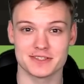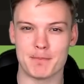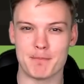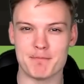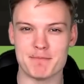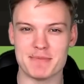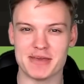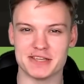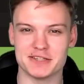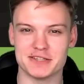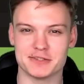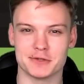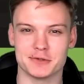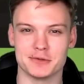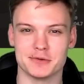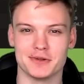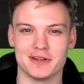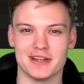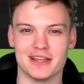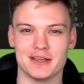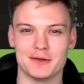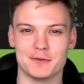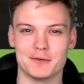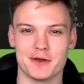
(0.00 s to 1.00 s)
make sure to
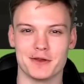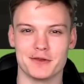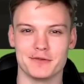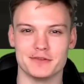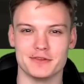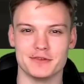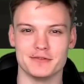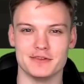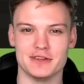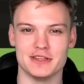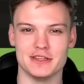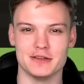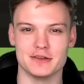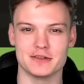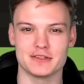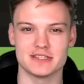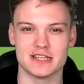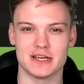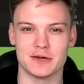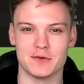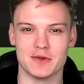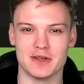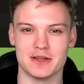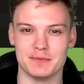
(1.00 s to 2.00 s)
click one of the videos
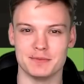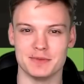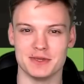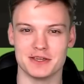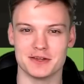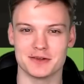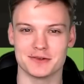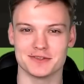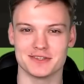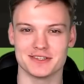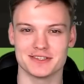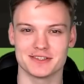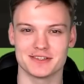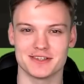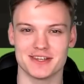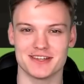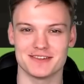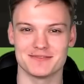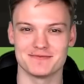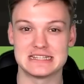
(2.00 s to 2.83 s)
that will appear on the screen.